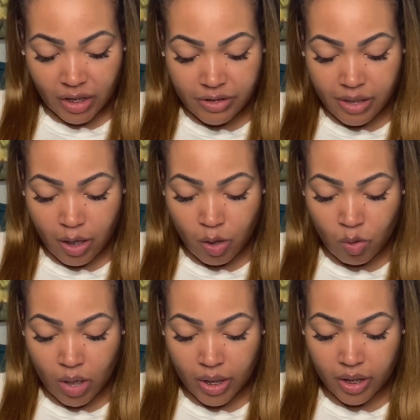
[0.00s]

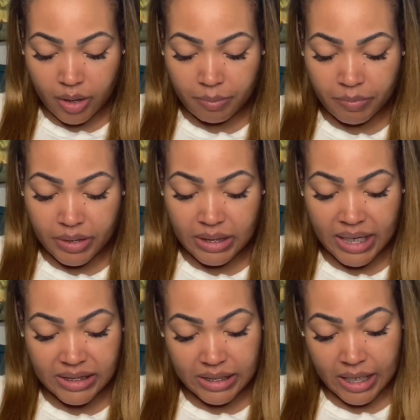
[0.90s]
So, the
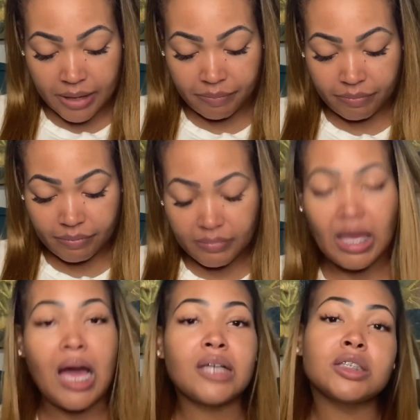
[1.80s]
next thing,
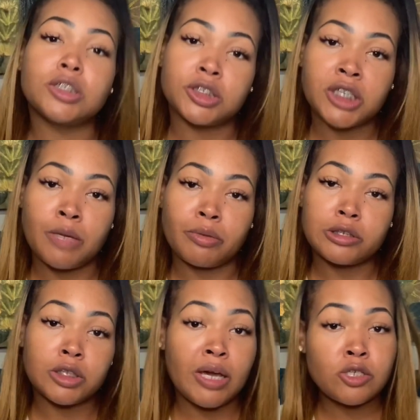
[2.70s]
the oxygen
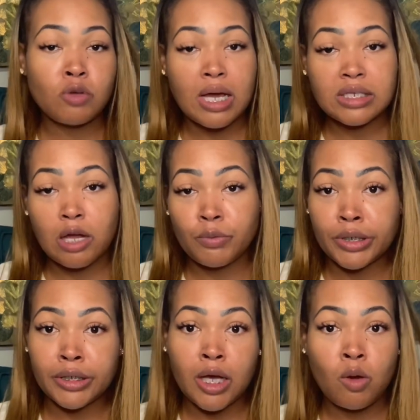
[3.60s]
chamber. So as you guys
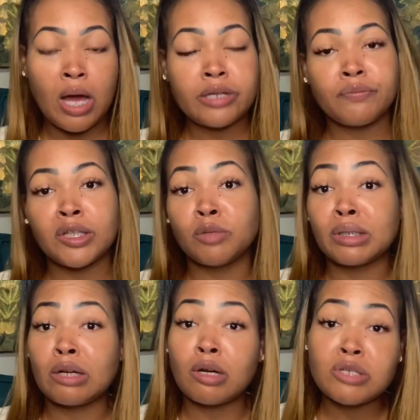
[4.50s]
already know, I
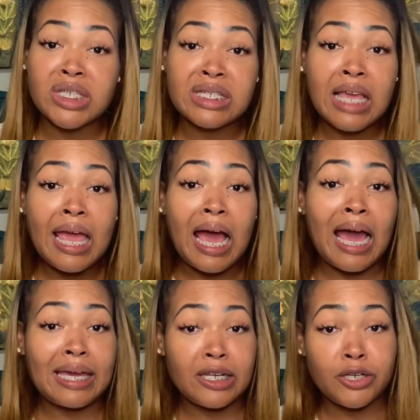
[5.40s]
developed necrosis.
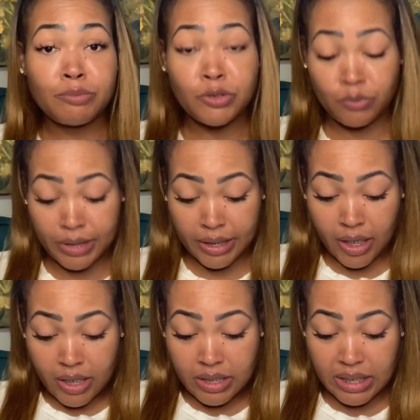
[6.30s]
I ended up doing
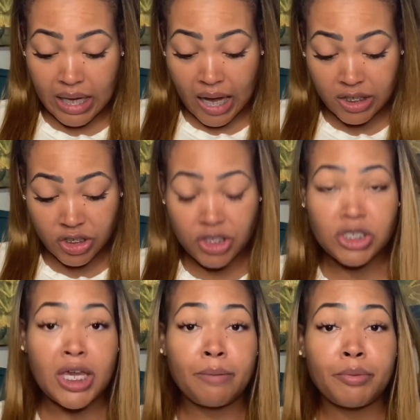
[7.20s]
the
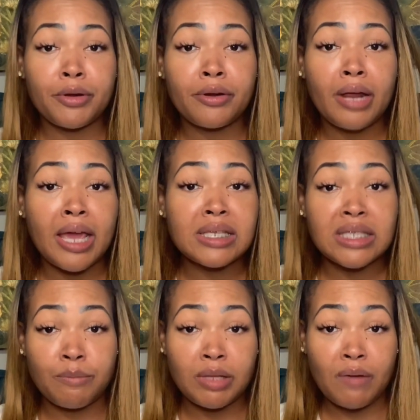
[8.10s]
oxygen chamber at
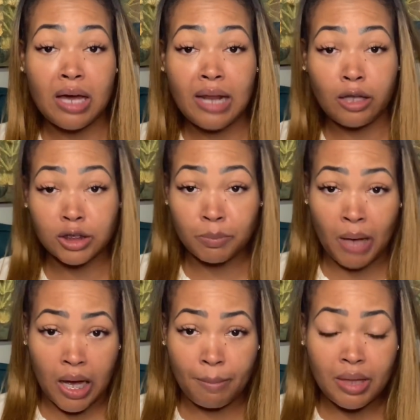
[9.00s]
$75 a
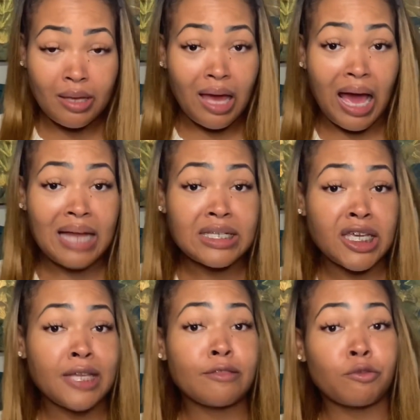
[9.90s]
pop. I
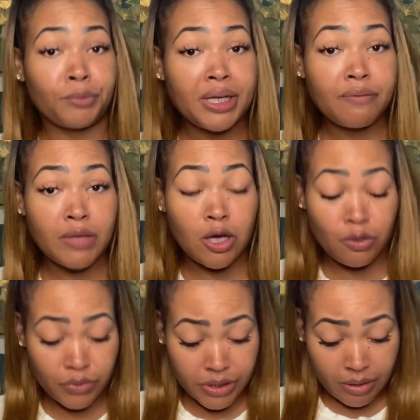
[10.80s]
did three of
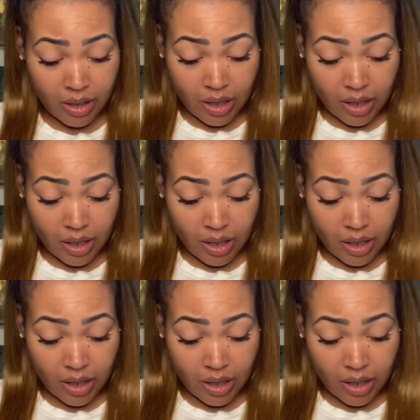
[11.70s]
those.